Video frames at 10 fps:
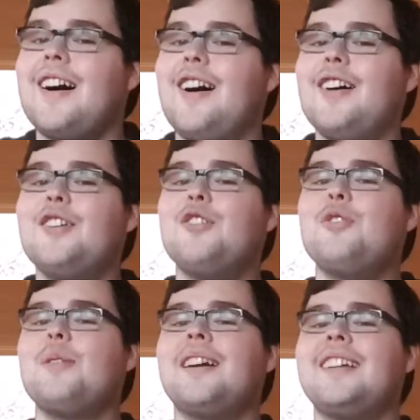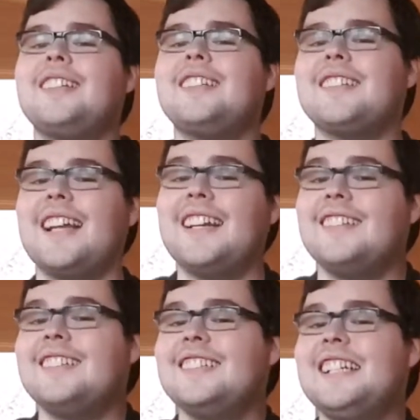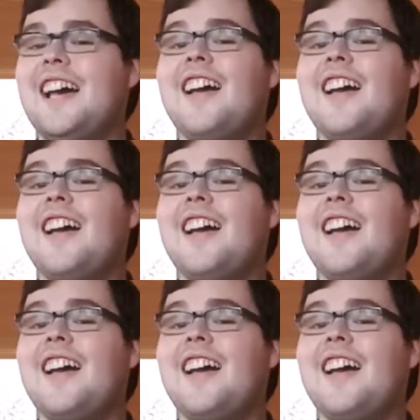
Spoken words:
I'd always stand